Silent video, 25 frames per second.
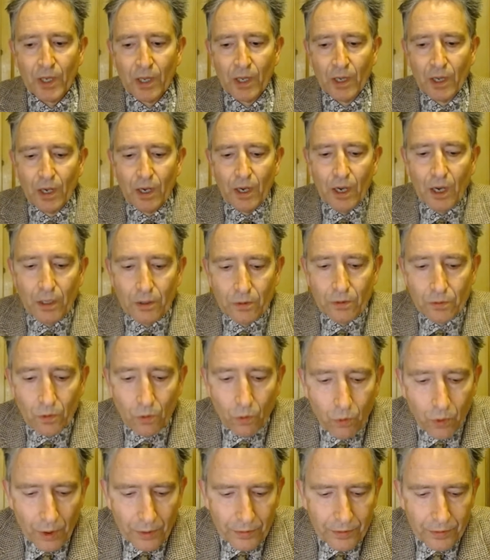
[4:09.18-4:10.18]
And
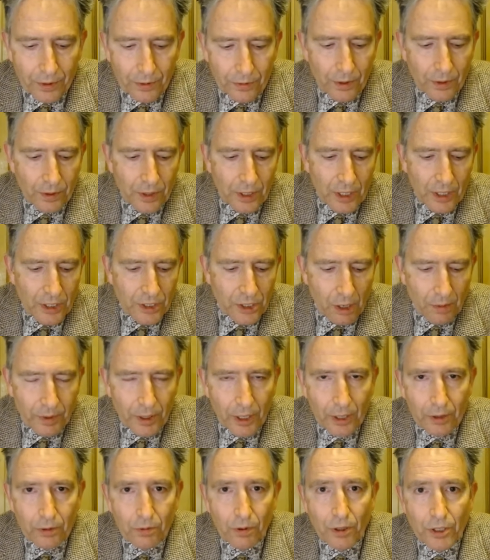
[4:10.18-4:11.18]
the example I
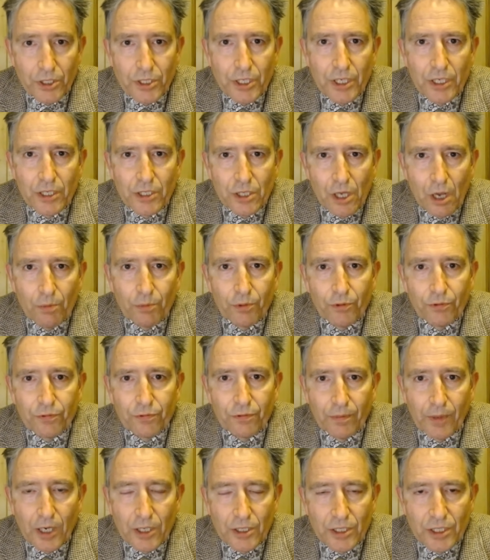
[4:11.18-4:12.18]
quote is the example from
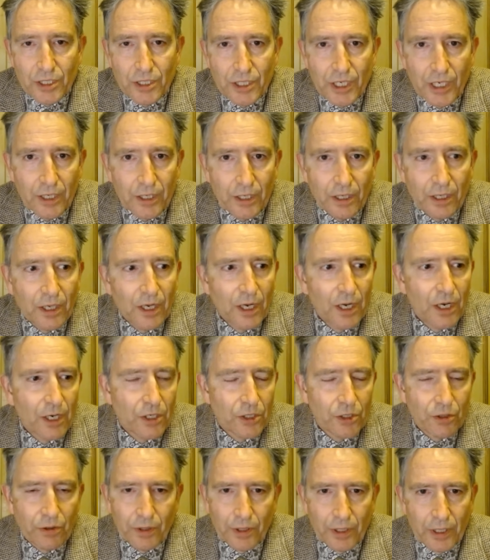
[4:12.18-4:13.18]
Argentina
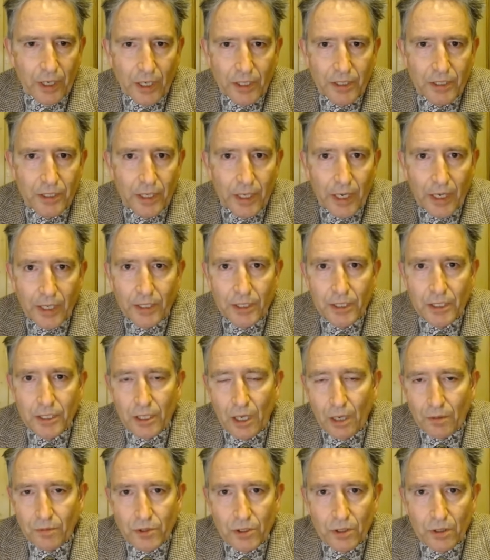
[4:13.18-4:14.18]
during the 1980s up
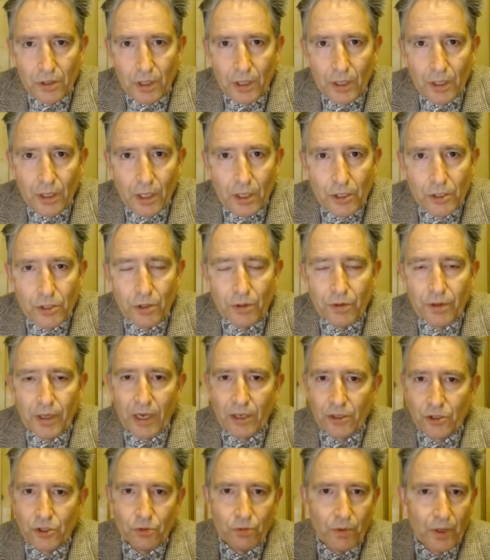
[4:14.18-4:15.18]
to the
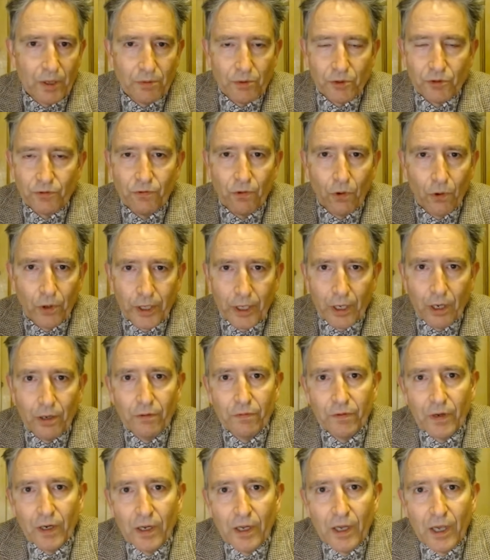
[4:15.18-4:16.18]
2000s, when it was falling over
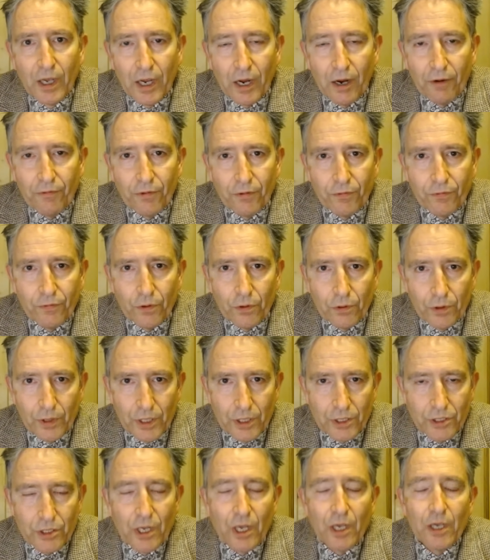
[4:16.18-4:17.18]
every few years.
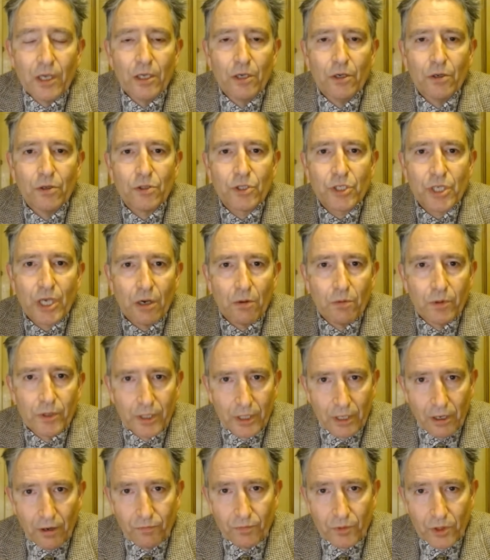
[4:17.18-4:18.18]
You could tell when the
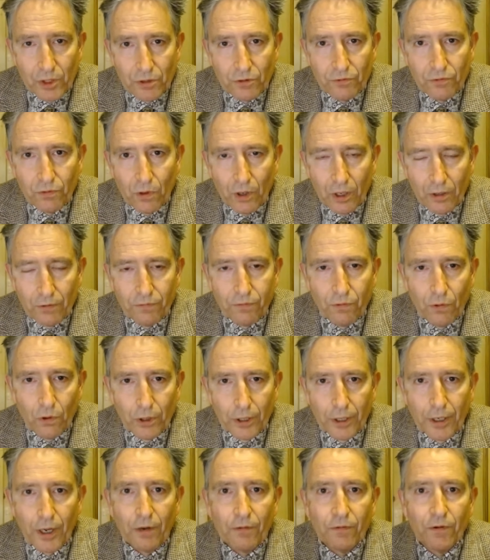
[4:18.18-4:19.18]
government had fallen
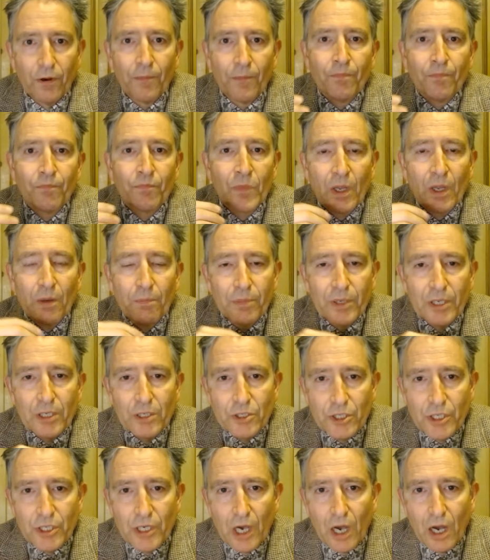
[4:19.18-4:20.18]
over because
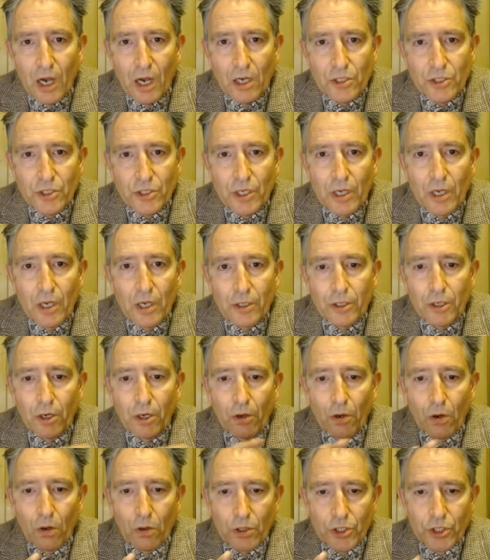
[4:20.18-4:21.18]
cars no
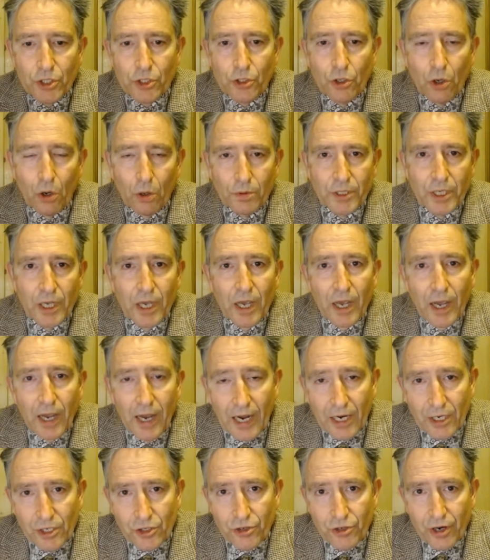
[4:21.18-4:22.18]
longer stopped at
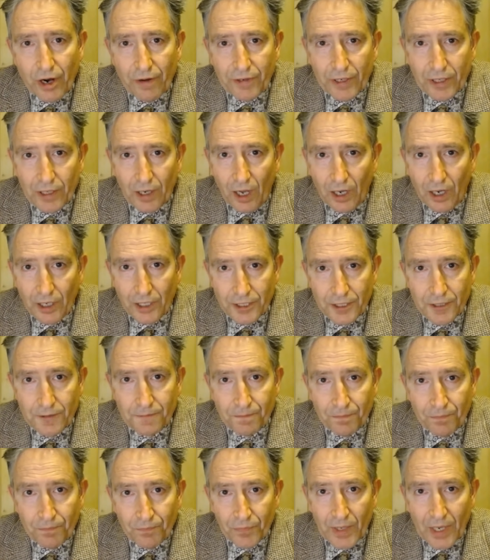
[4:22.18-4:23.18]
traffic lights,
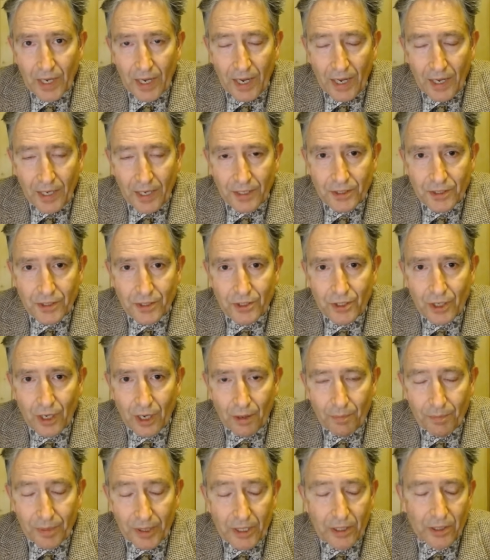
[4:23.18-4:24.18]
and
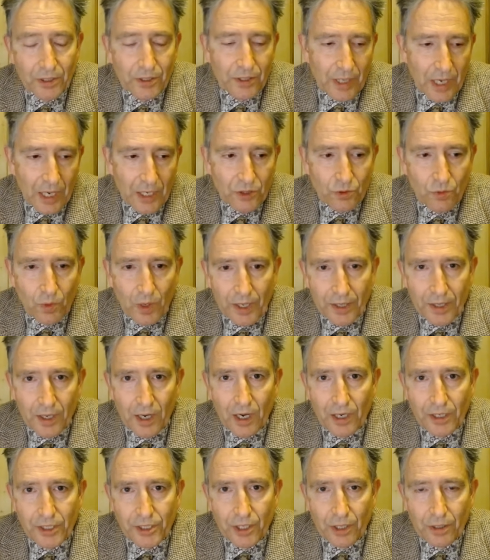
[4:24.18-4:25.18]
because that's where the
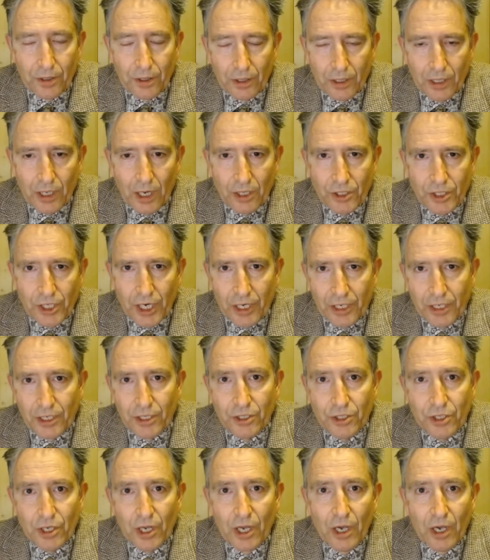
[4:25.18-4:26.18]
carjackings
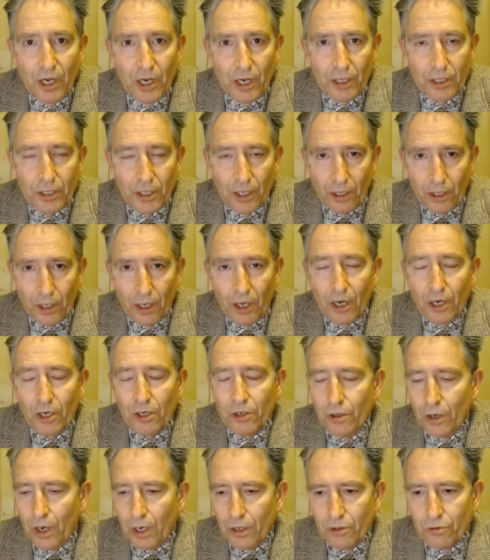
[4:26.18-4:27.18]
occur.
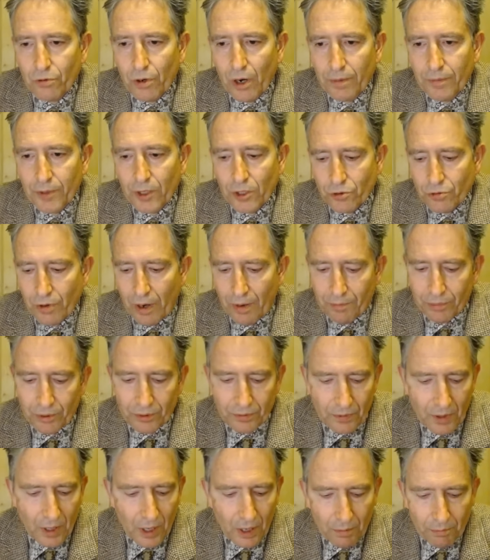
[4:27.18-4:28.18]
Crime goes rampant.
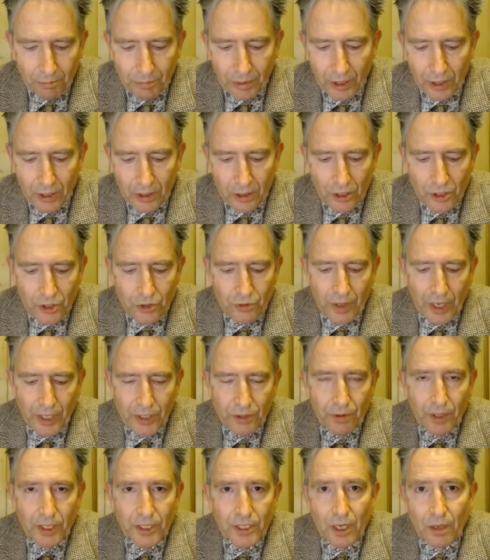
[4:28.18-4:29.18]
Burglars graduate
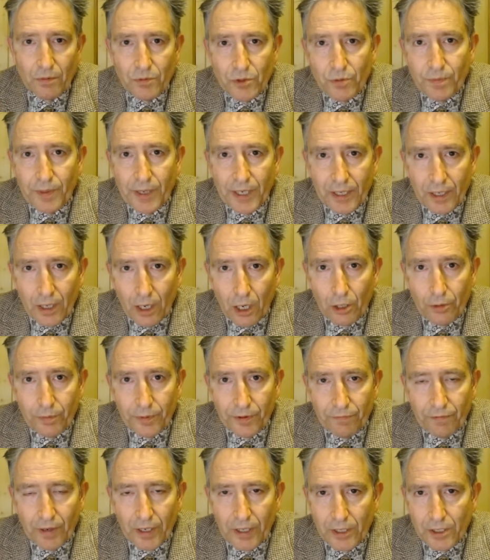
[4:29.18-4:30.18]
up to being home
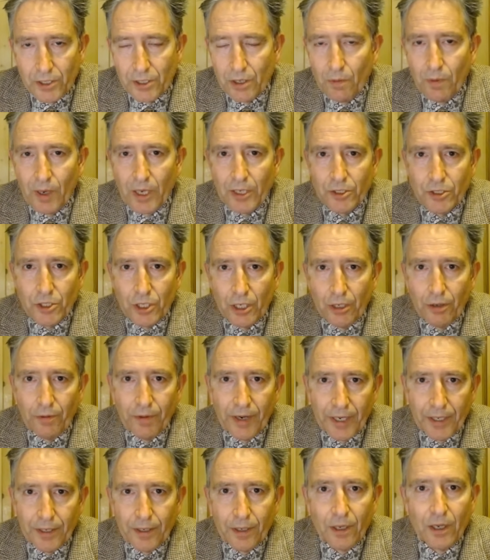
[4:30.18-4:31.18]
invaders. They wait until you're
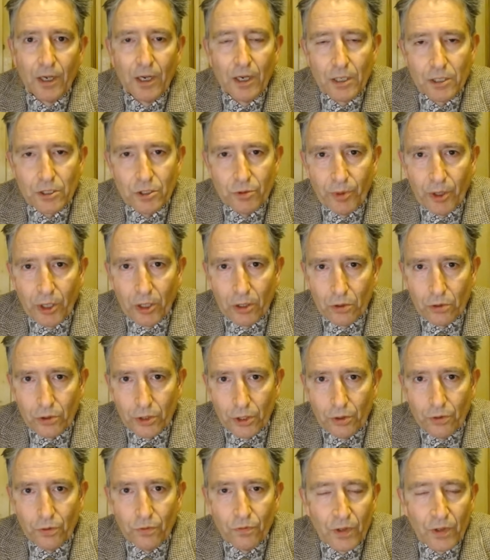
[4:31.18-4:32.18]
in to burgle you.
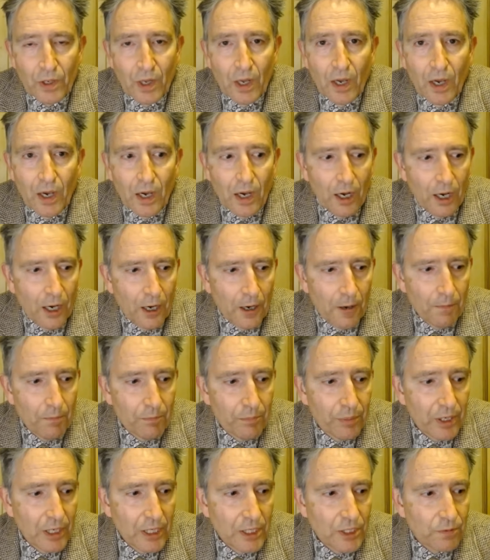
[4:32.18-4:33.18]

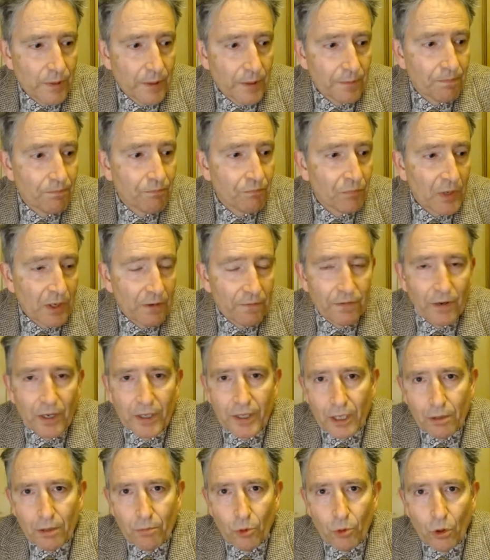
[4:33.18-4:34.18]
Policemen find they
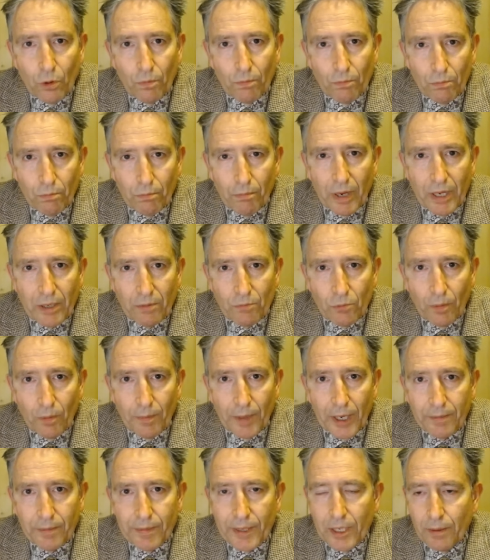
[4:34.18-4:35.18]
can make more money
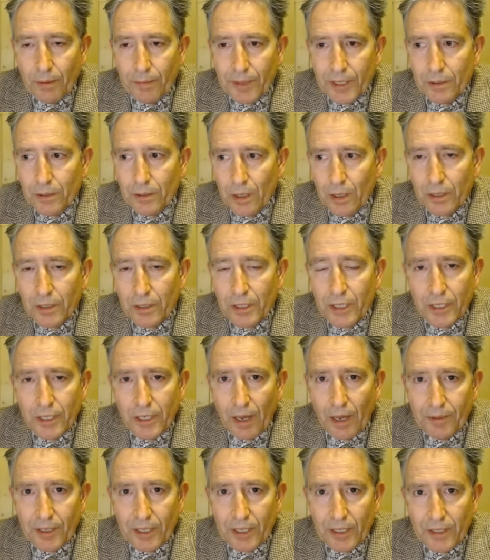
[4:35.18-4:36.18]
becoming
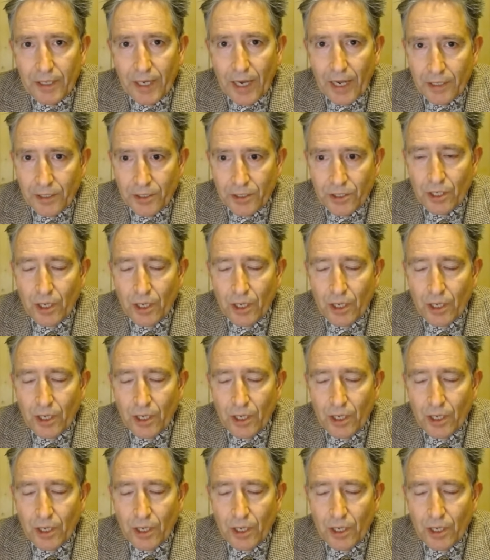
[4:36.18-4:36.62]
kidnapping gangs.